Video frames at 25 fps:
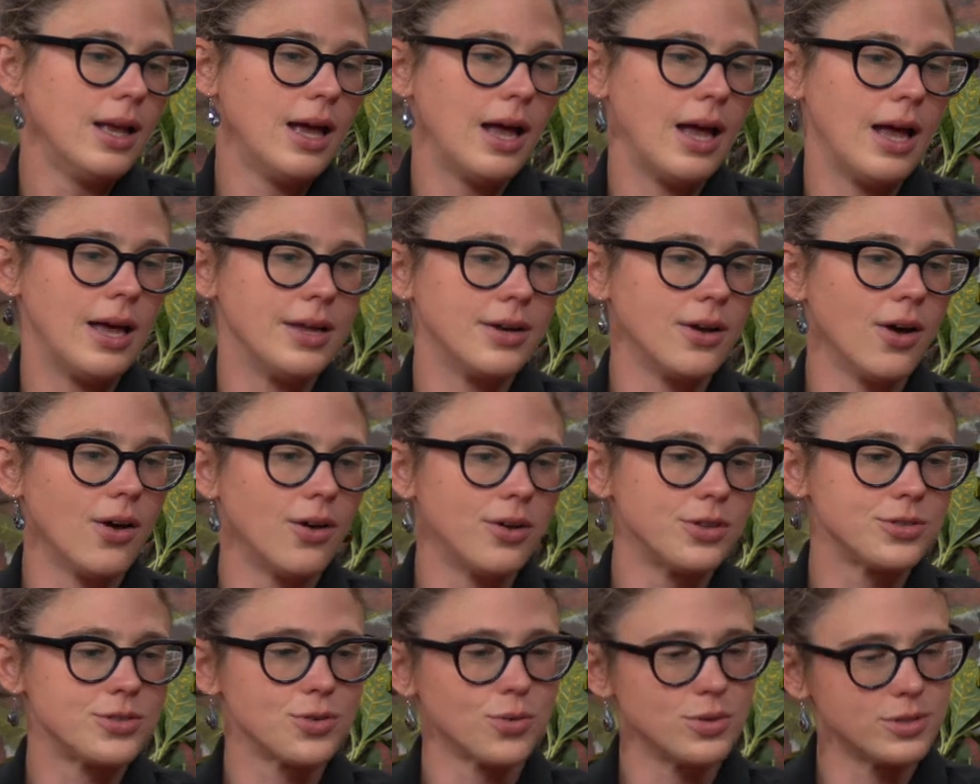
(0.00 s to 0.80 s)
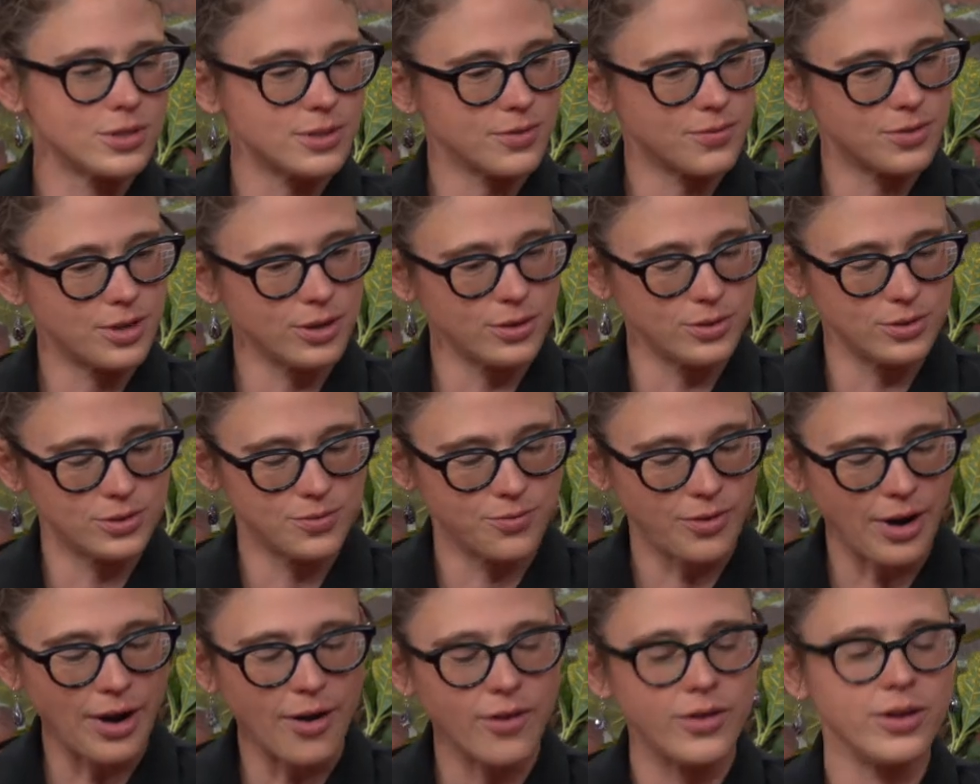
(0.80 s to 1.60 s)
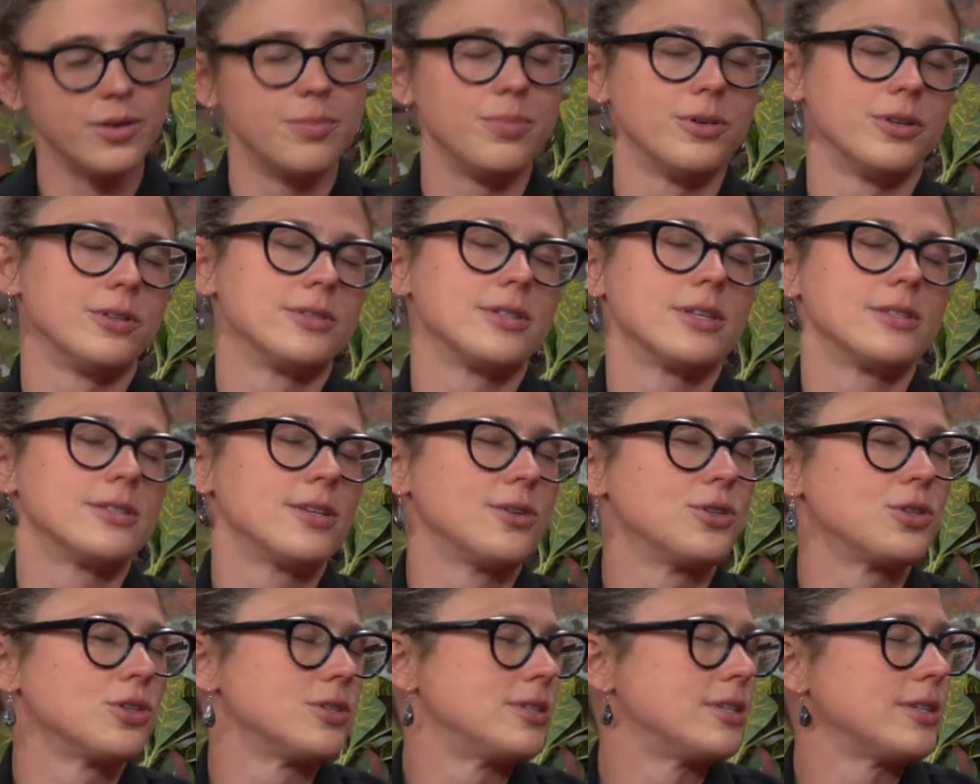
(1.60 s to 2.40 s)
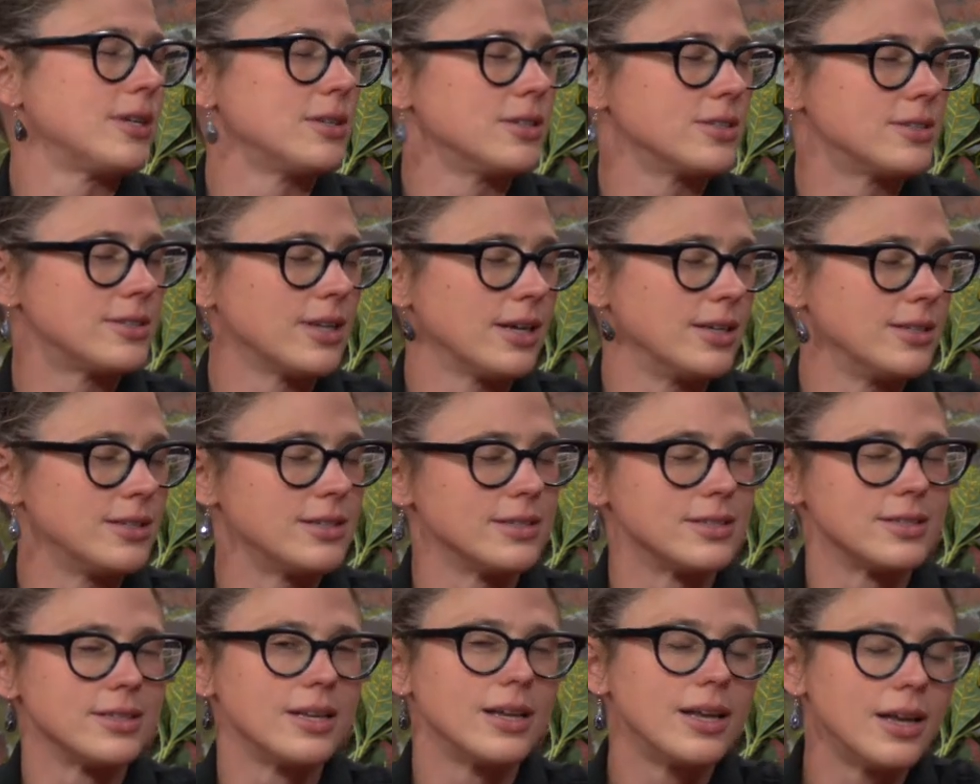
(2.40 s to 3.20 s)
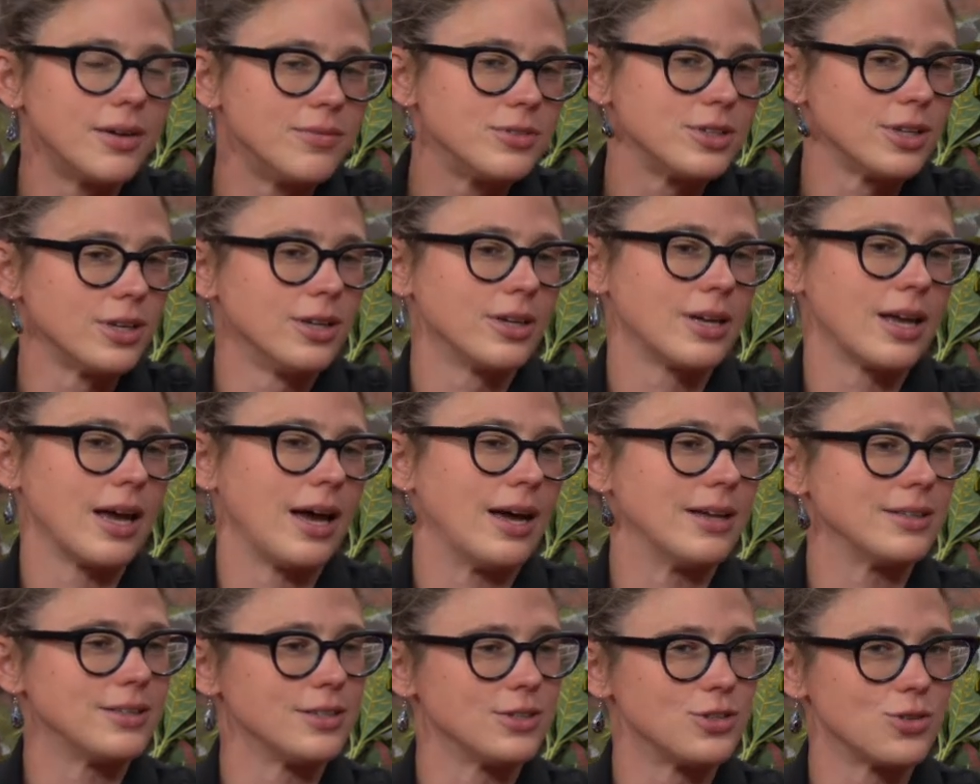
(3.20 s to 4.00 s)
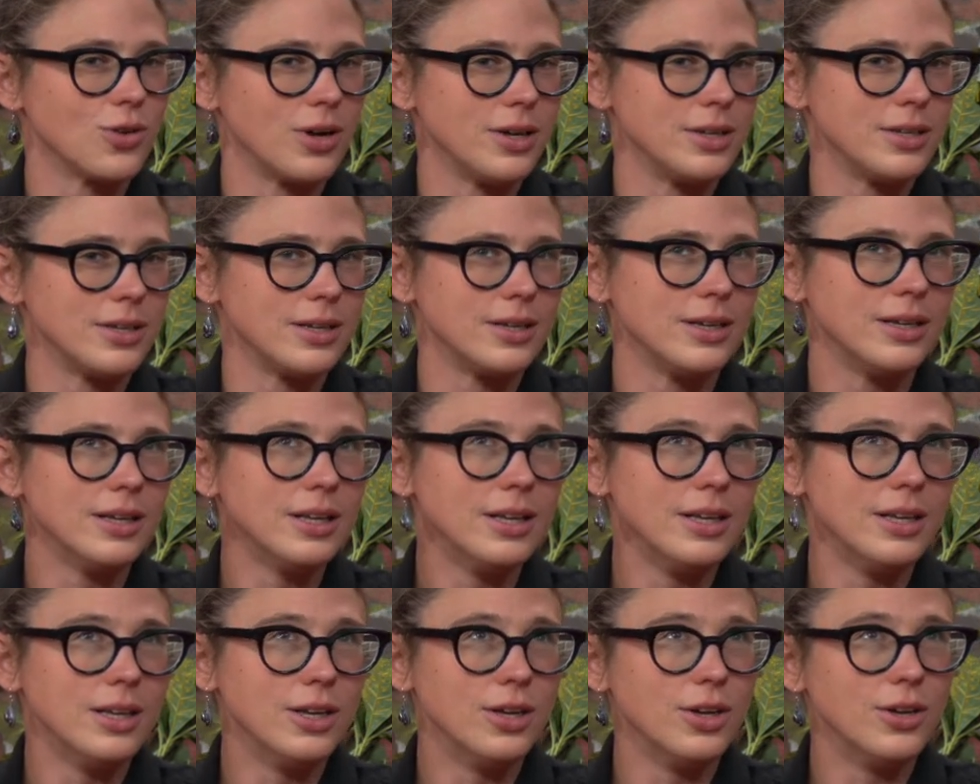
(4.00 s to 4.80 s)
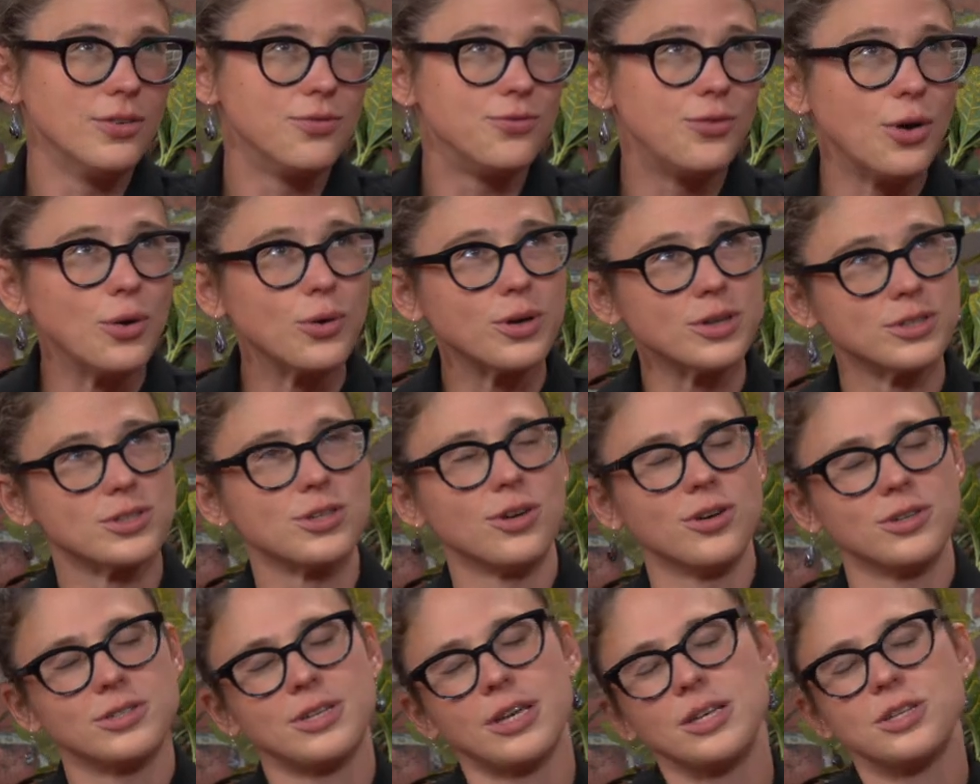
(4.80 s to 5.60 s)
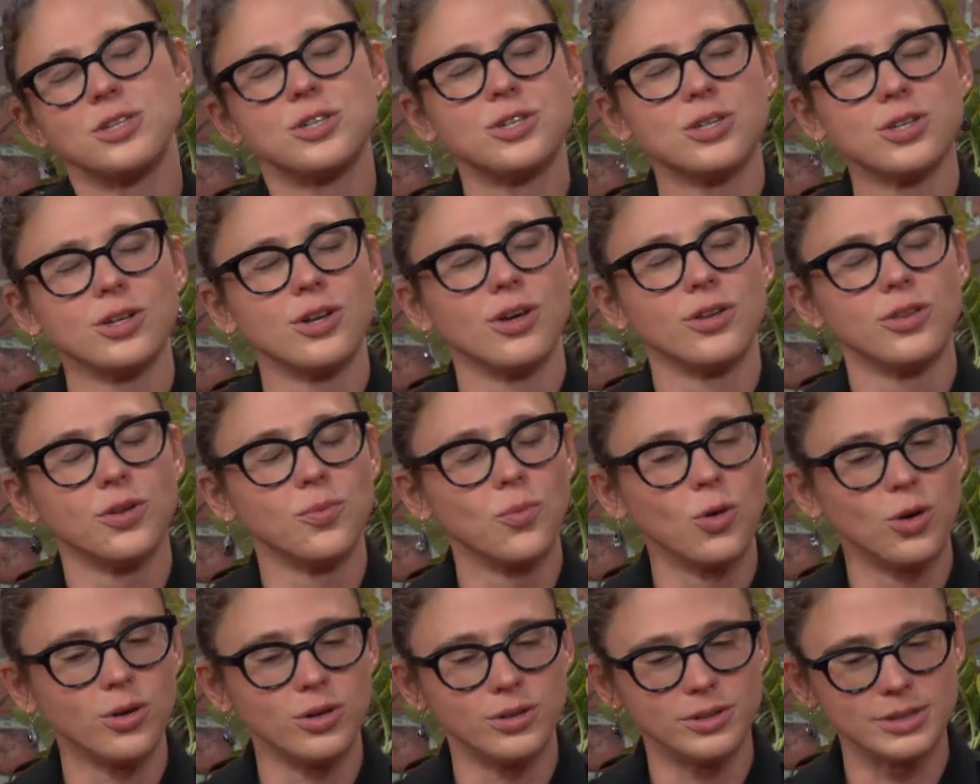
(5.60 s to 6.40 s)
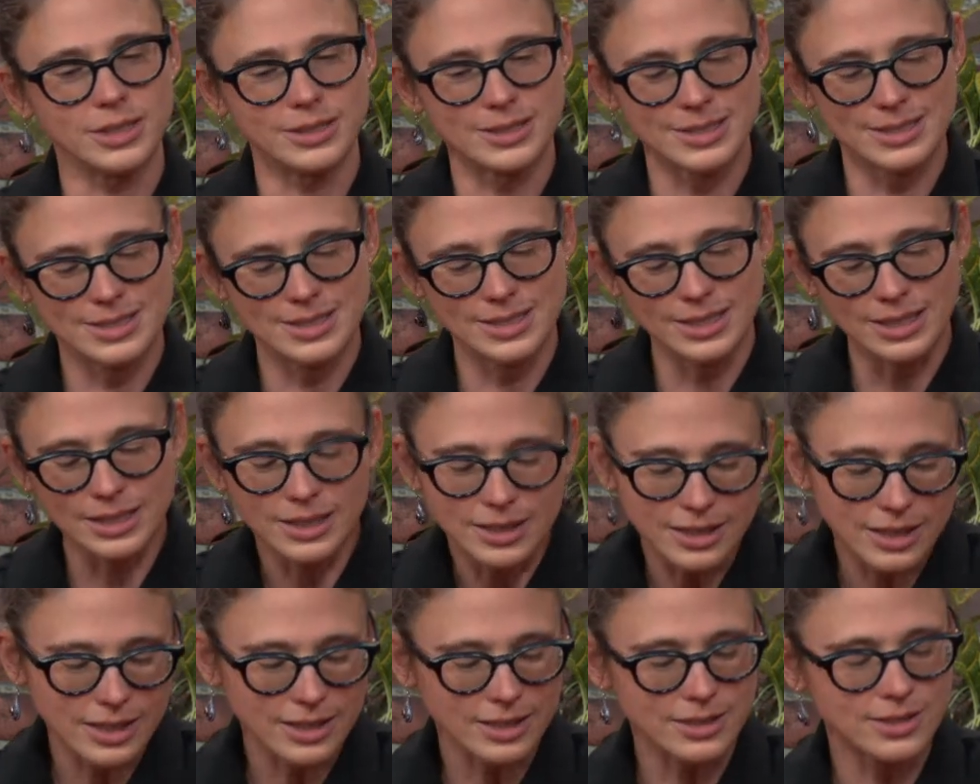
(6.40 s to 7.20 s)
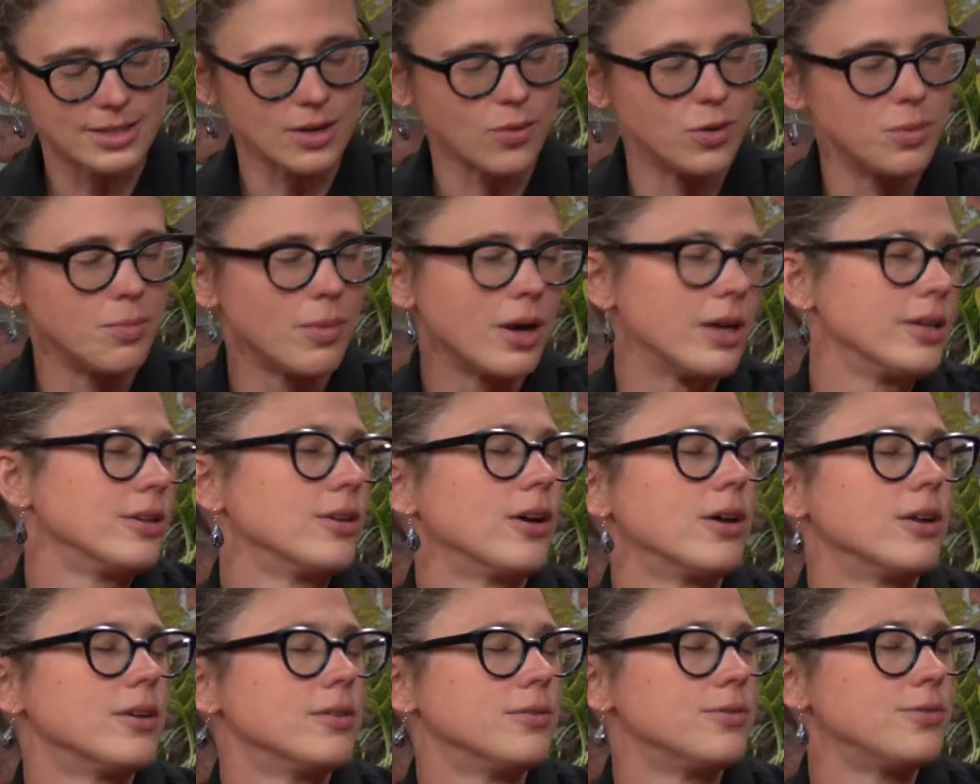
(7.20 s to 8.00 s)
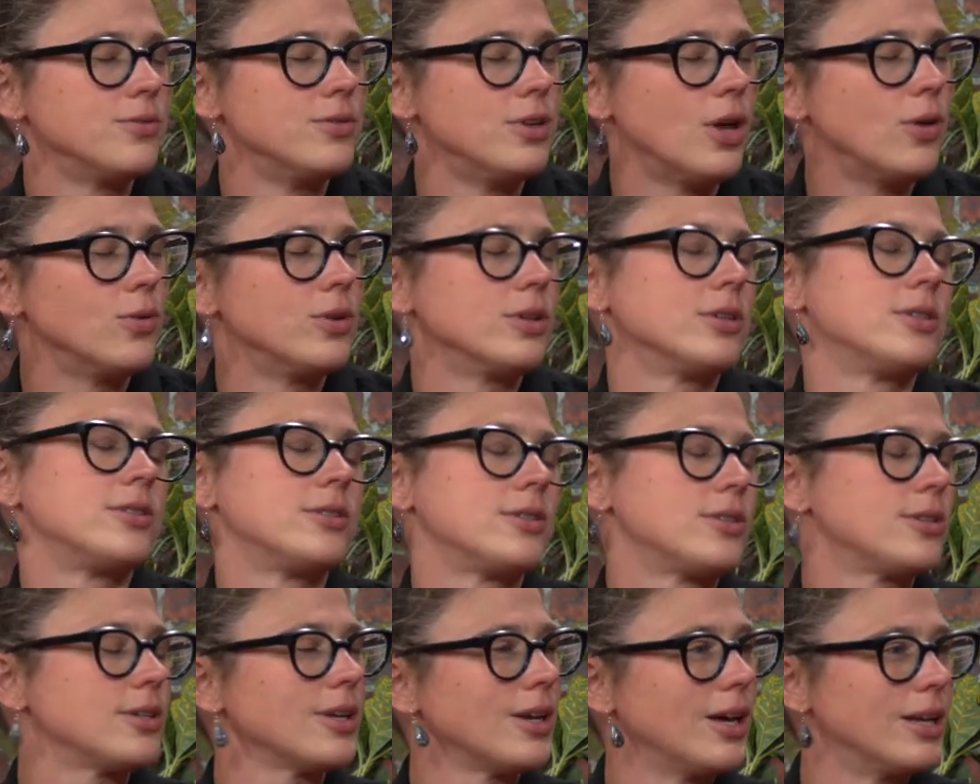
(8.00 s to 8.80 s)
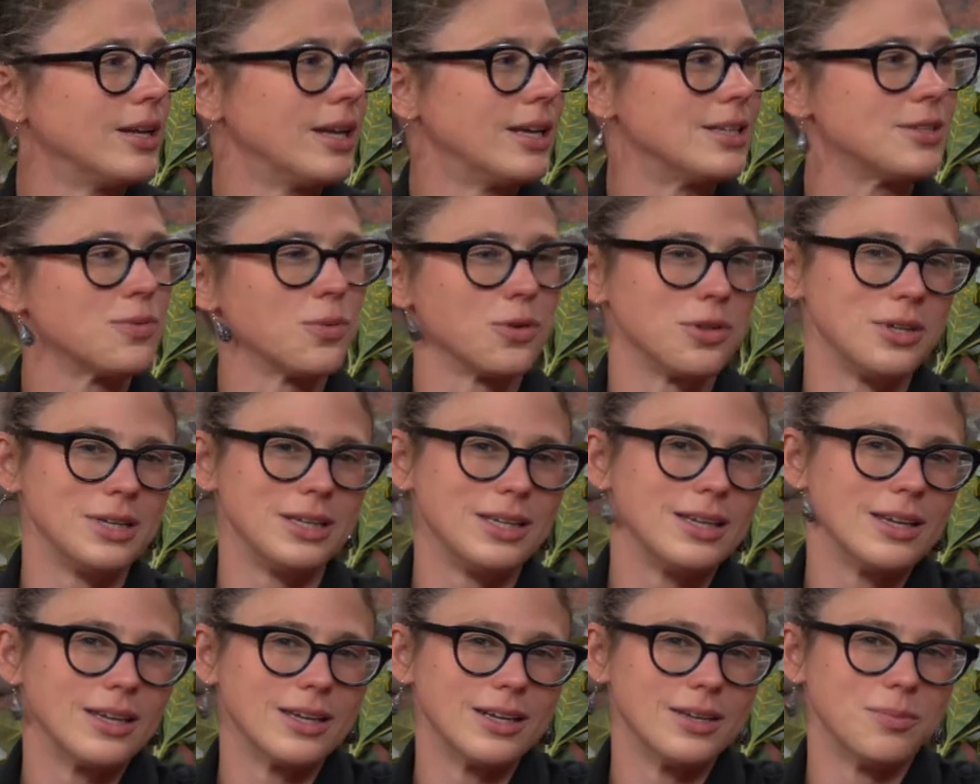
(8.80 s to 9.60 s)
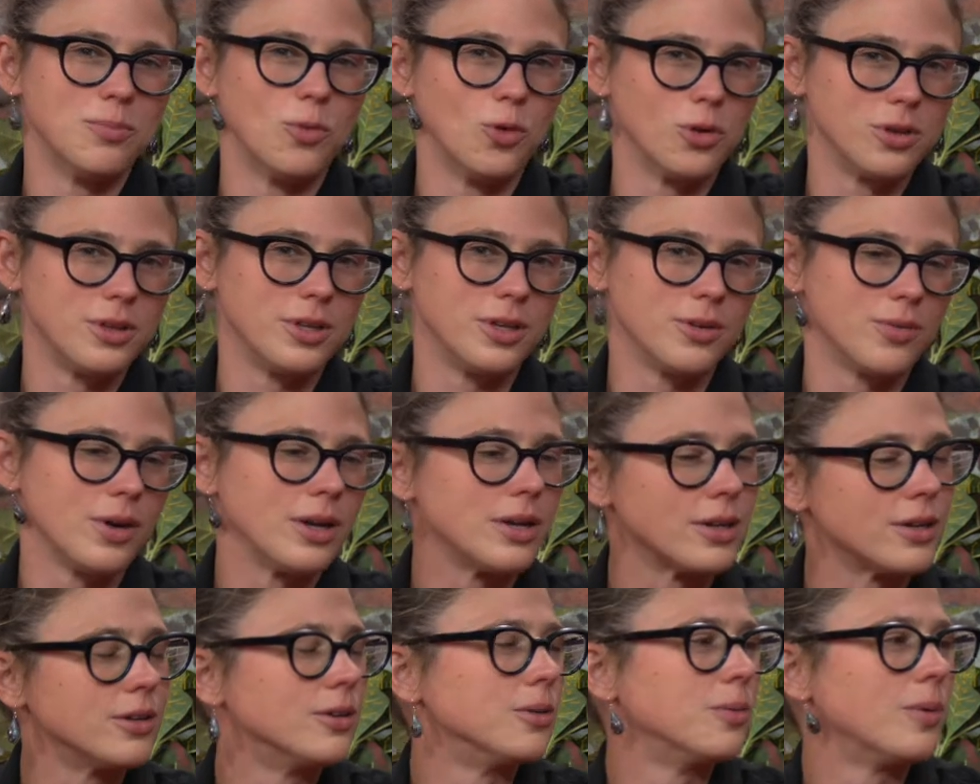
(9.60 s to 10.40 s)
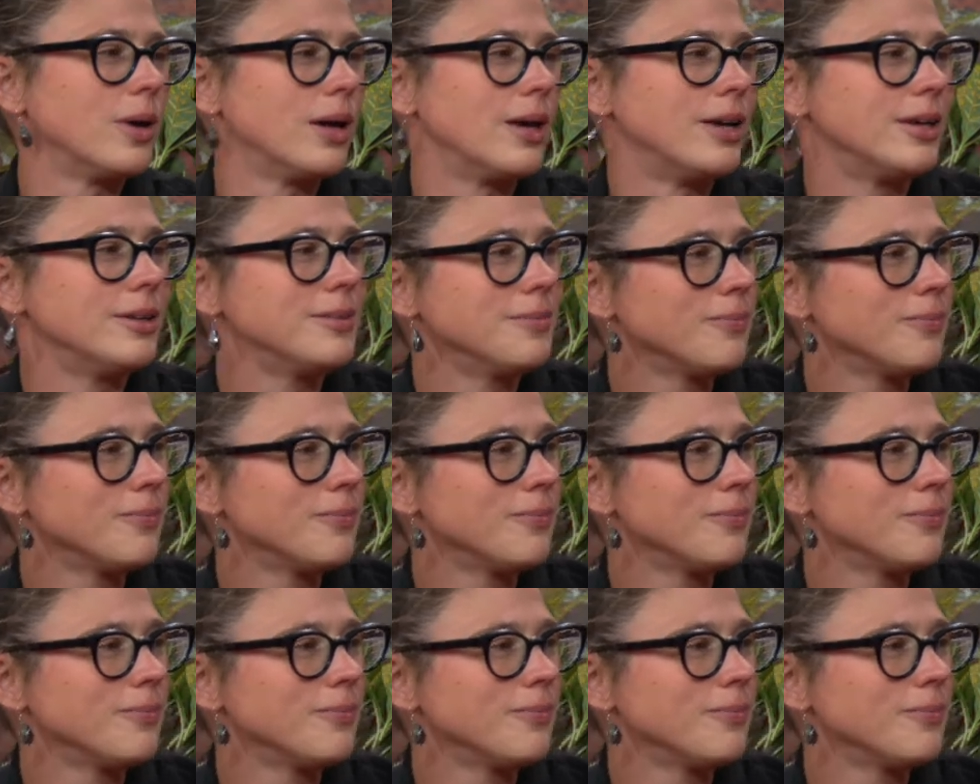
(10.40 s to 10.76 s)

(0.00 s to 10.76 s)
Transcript: and all sorts of those variables that social so scientists love to look at to try to focus our attention on the world and see things that we might not have noticed unless we're thinking in a more theoretical way.